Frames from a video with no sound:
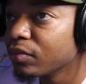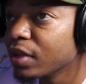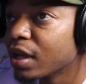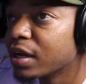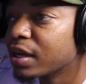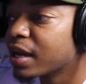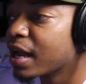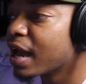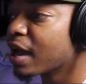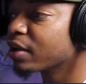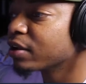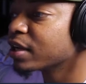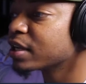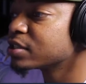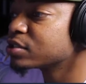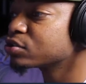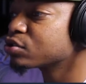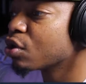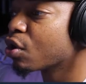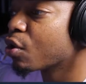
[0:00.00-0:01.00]
Now
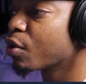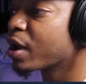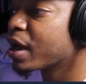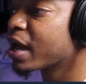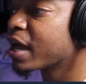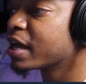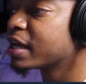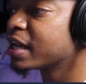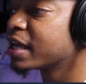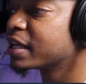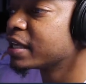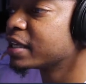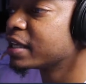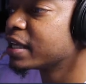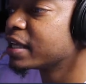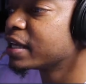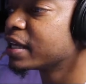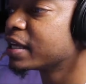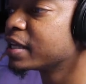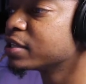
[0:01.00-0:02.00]
let's go ahead and
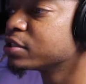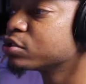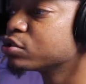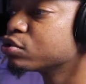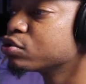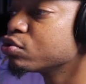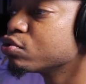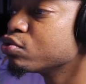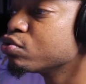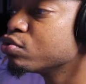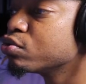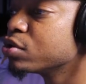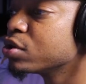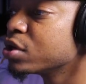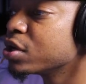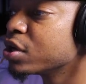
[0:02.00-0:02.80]
get into